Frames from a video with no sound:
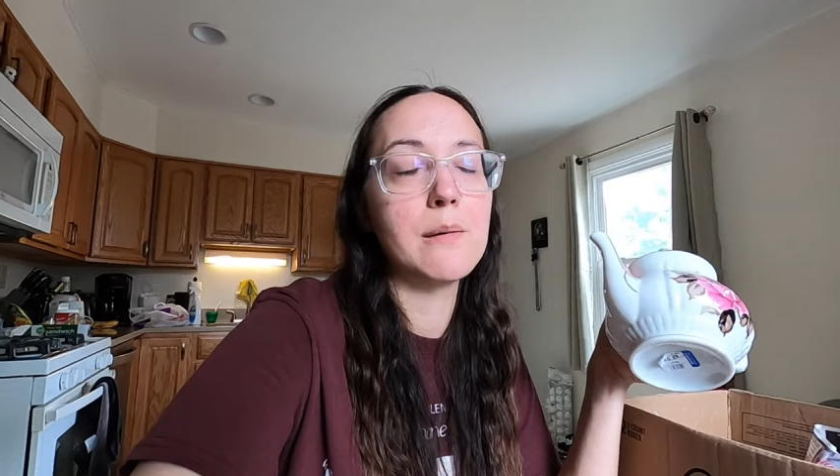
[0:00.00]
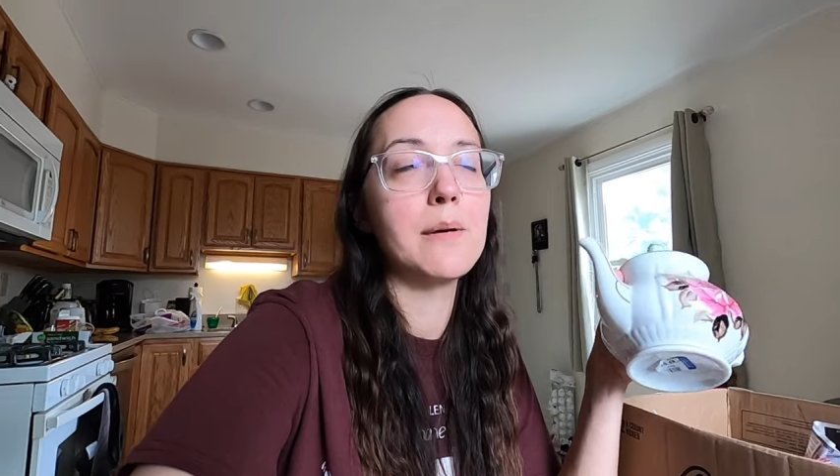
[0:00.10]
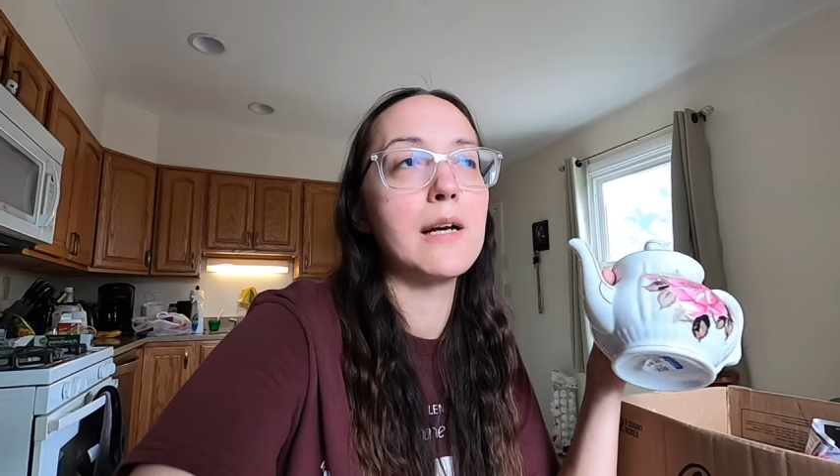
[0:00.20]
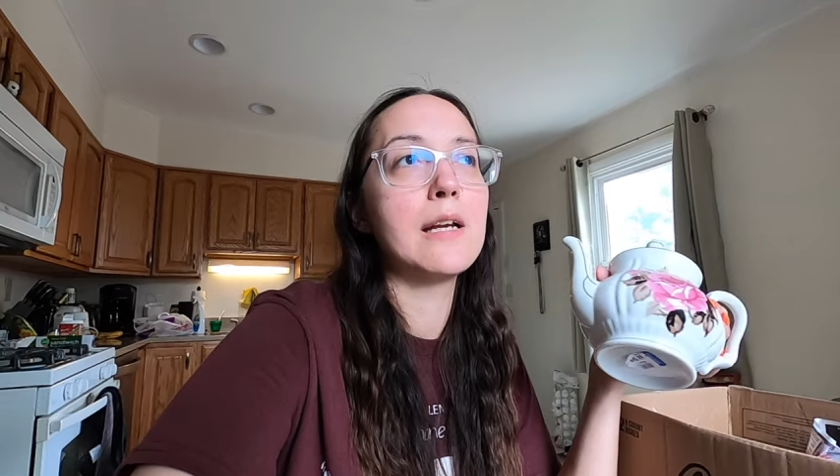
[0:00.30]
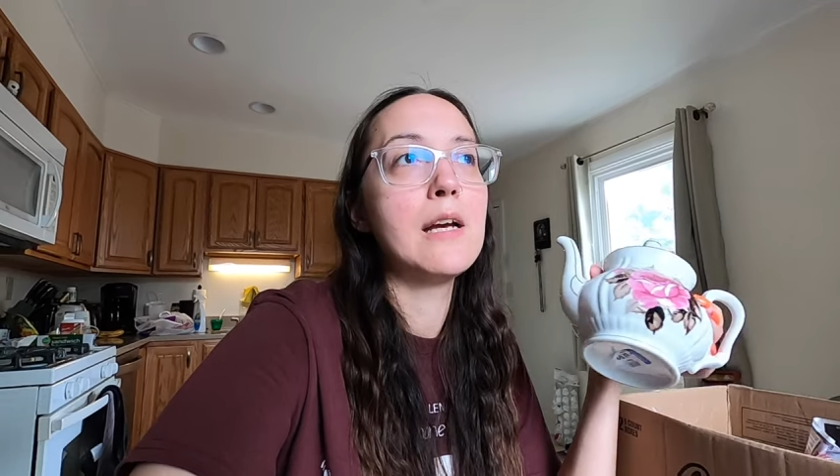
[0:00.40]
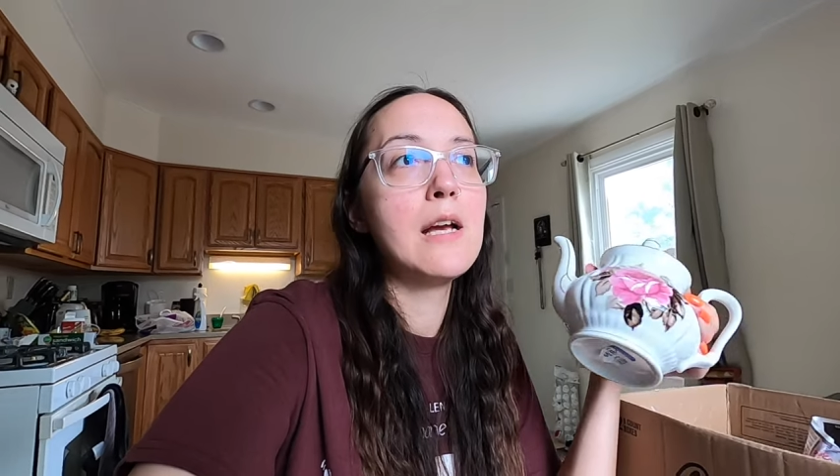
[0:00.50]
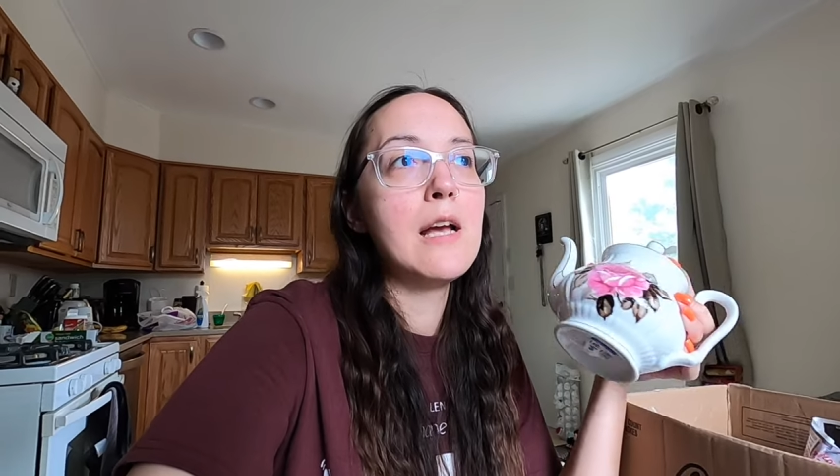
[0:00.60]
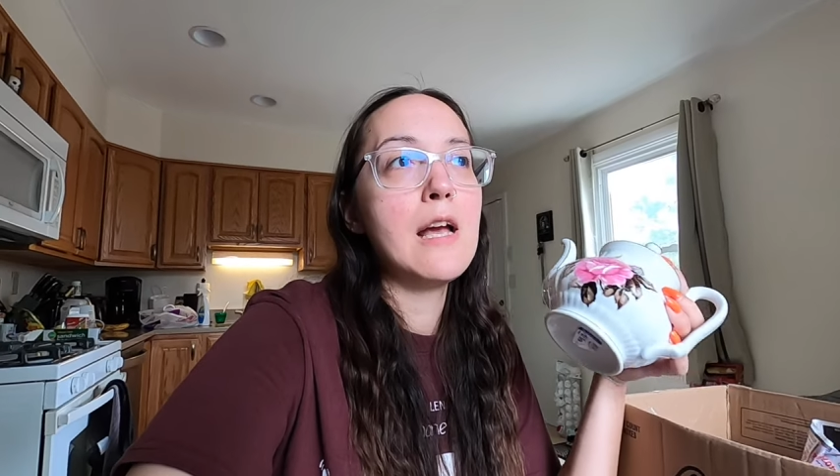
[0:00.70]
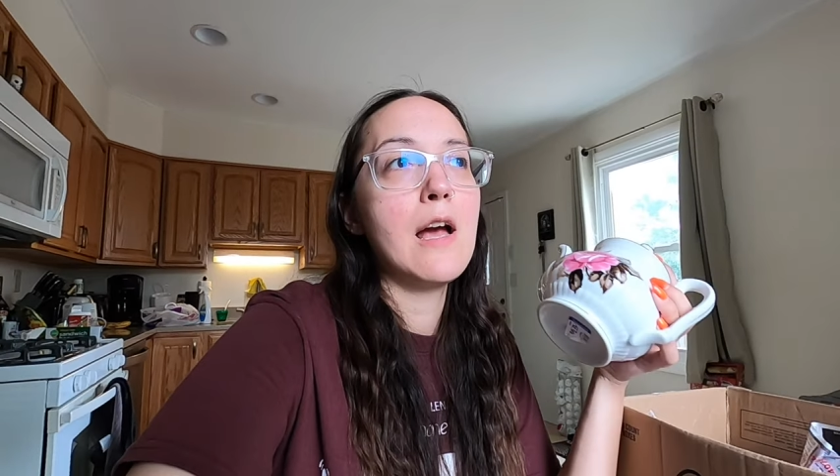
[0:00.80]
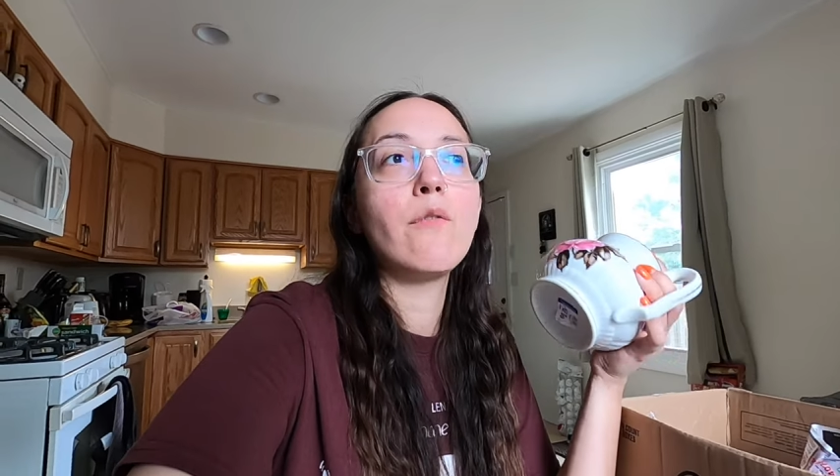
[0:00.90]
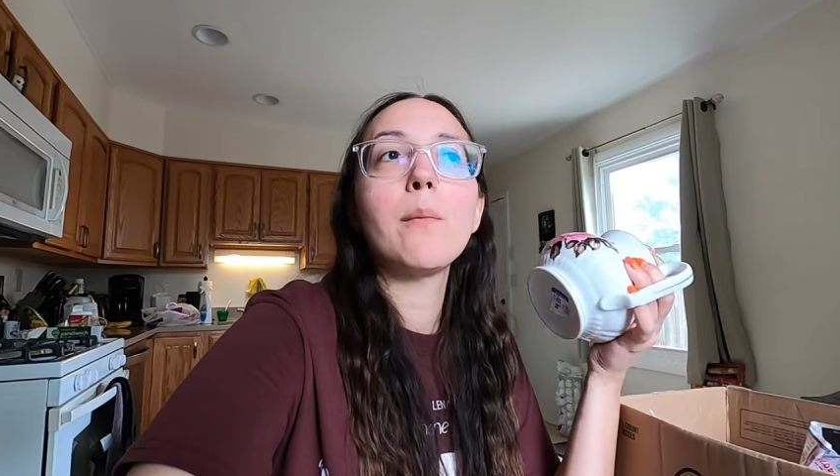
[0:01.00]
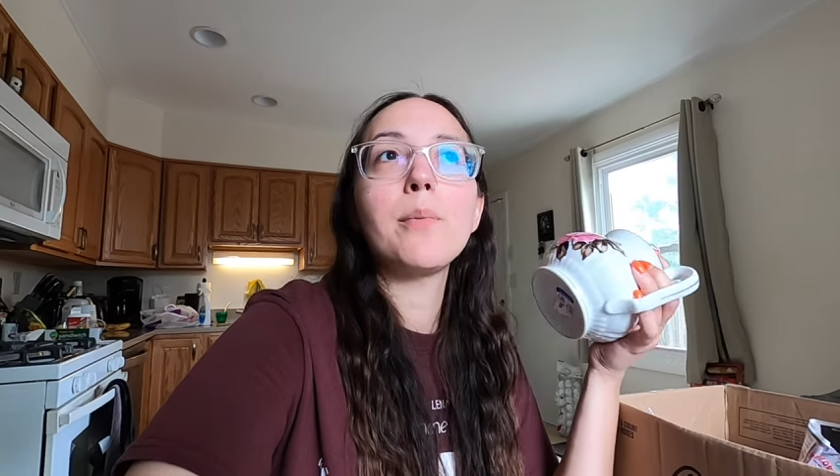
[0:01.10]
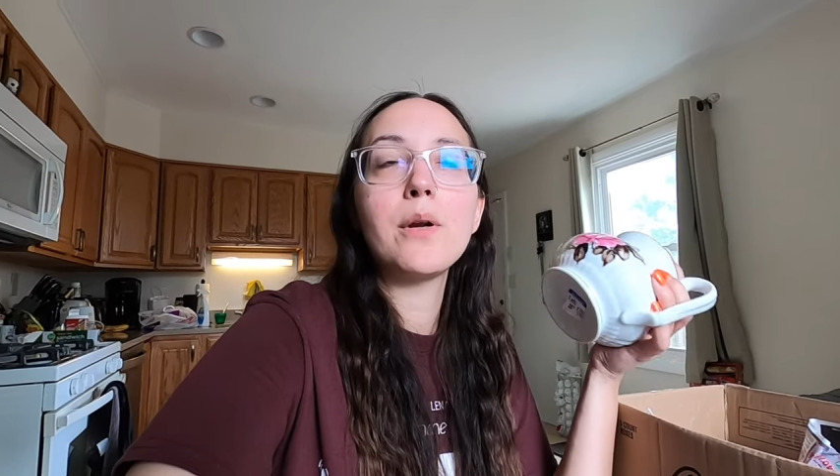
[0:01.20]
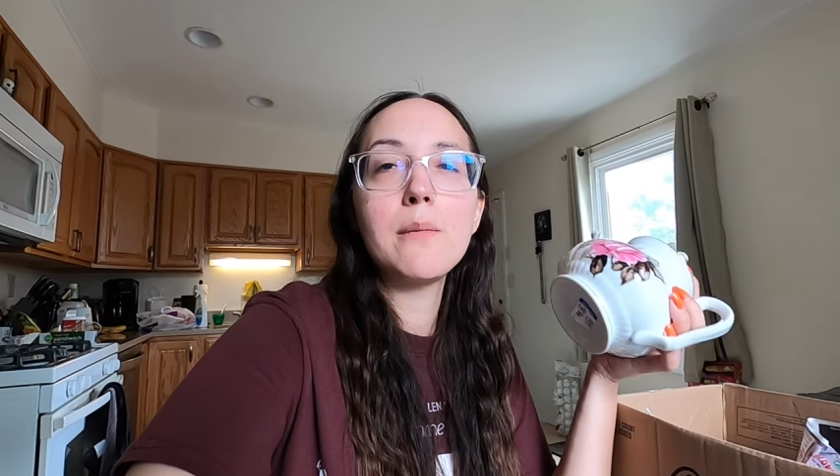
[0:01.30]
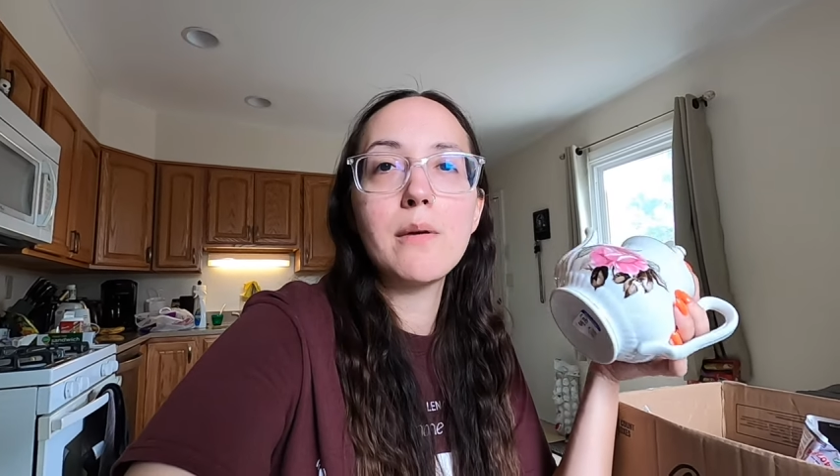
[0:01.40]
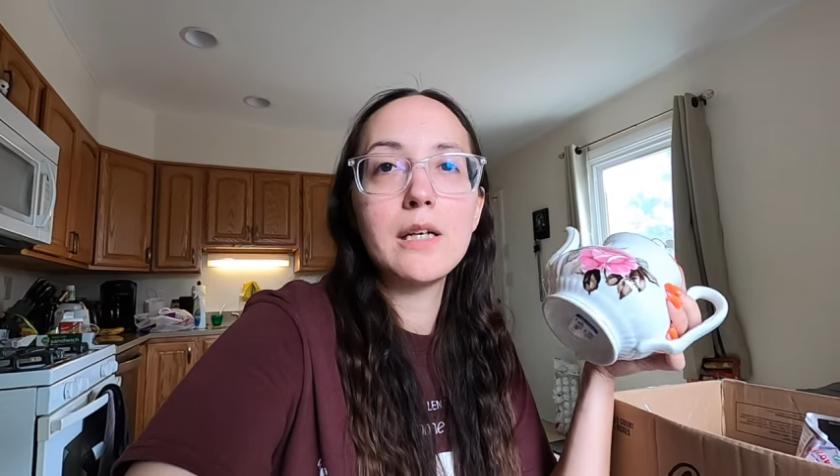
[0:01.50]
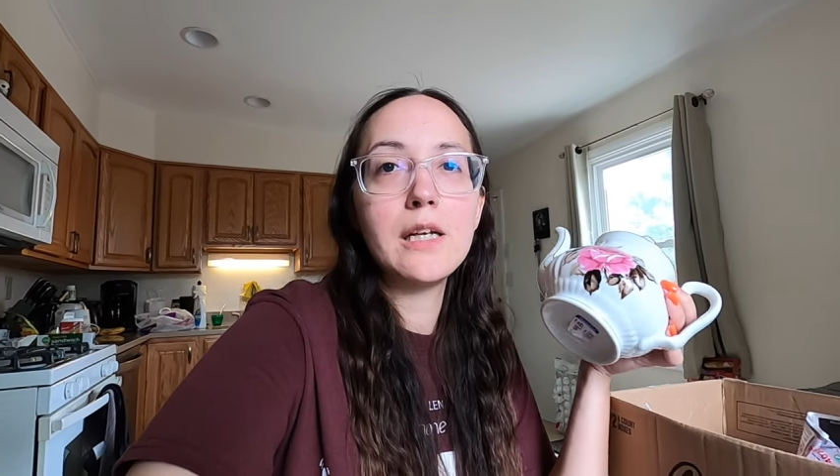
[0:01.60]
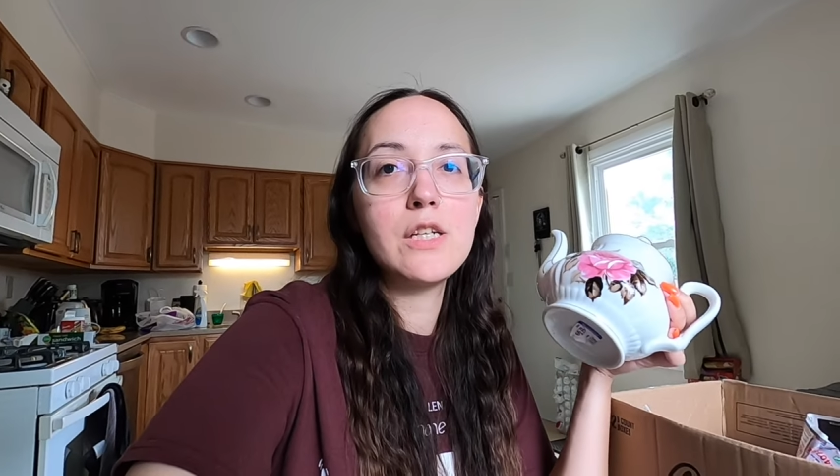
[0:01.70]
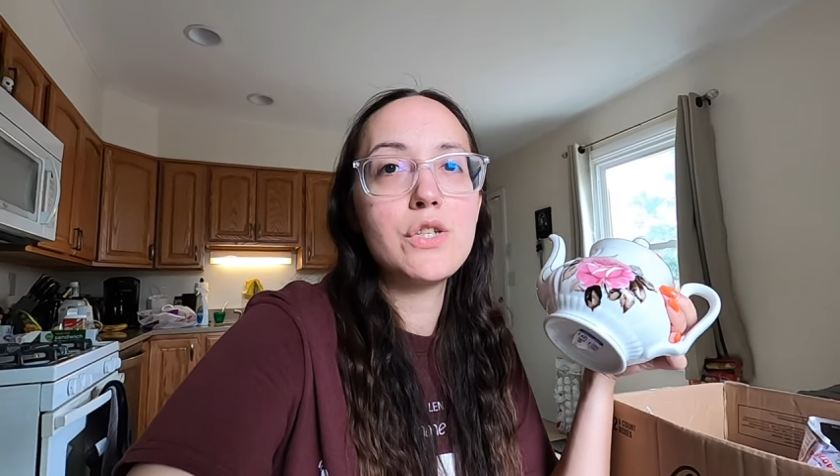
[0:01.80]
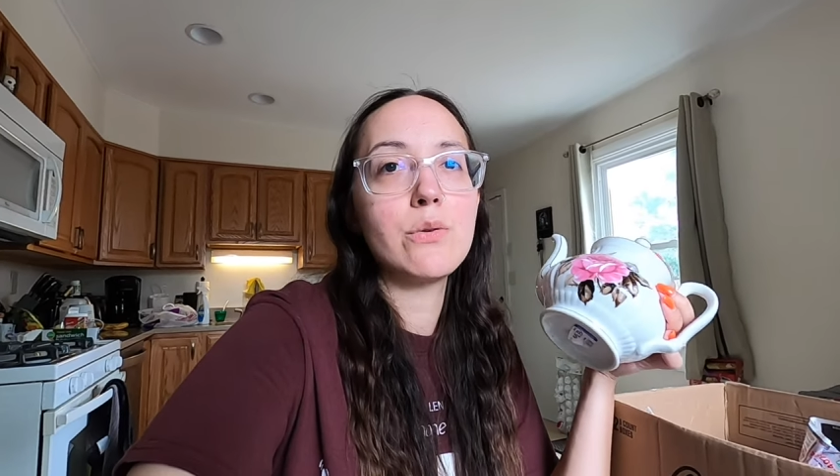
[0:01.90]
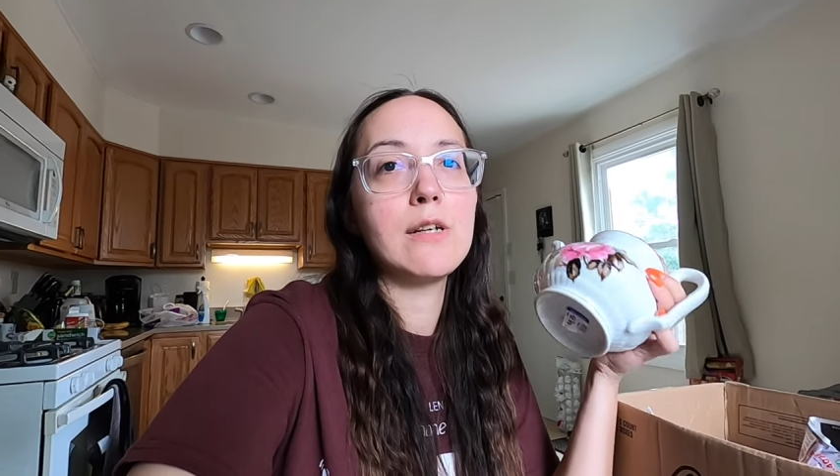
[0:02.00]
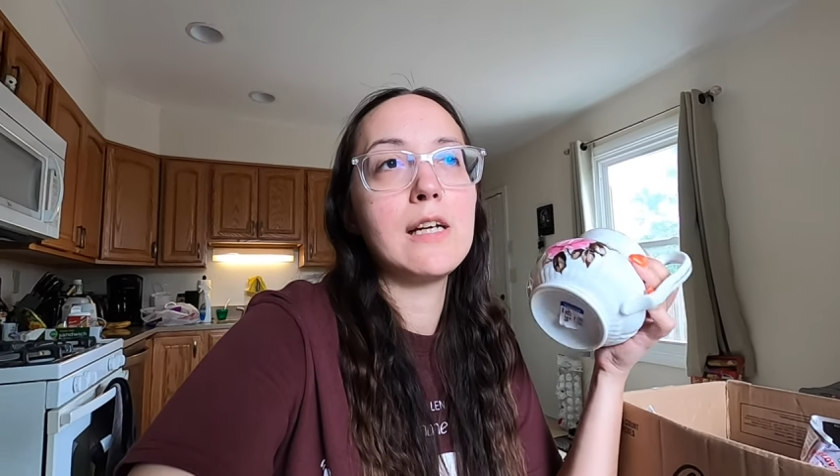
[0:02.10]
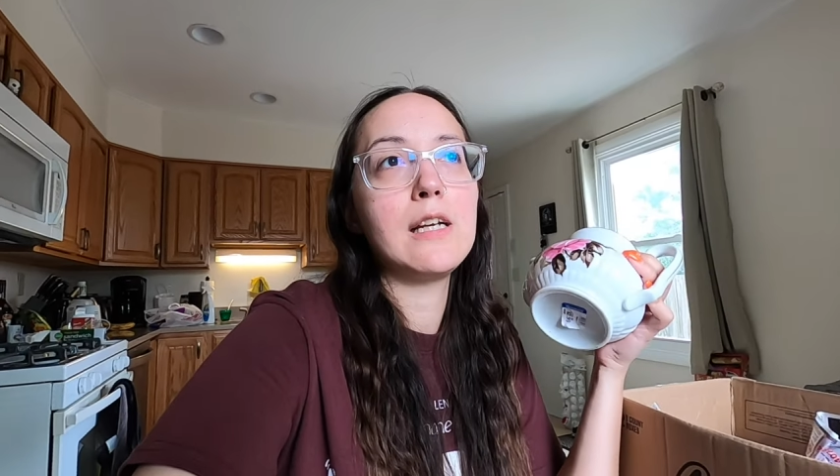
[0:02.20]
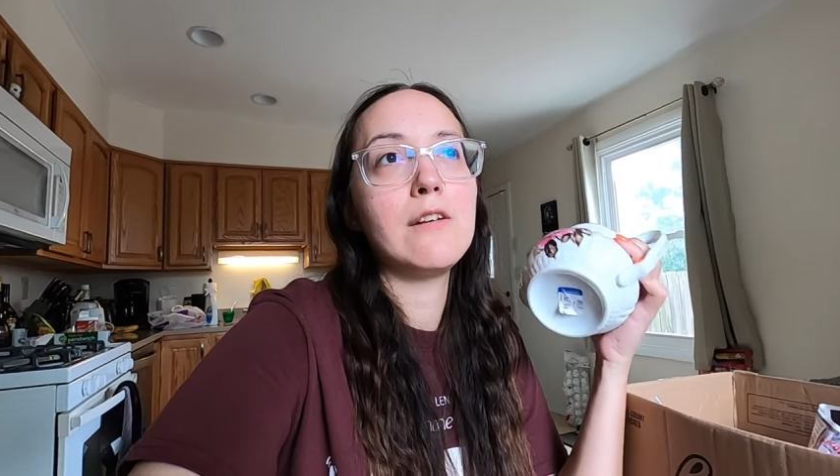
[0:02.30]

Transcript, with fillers: But if I'm putting money into it,